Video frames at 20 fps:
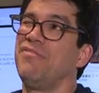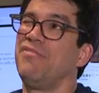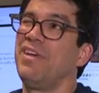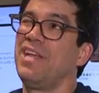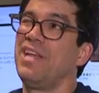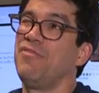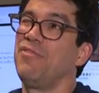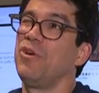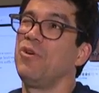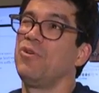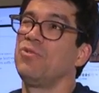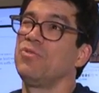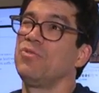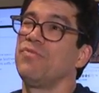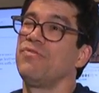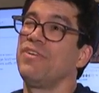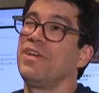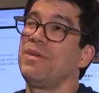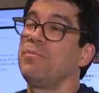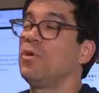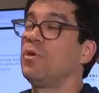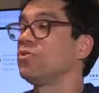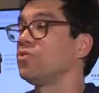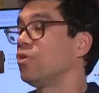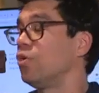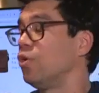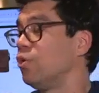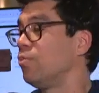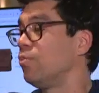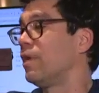Venmo, Venmo's
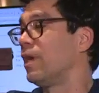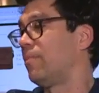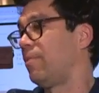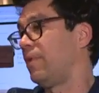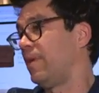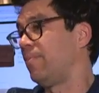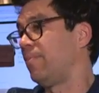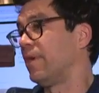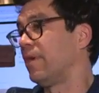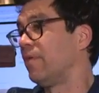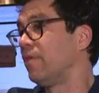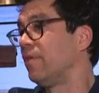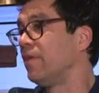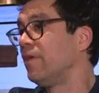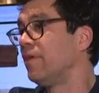owned by PayPal,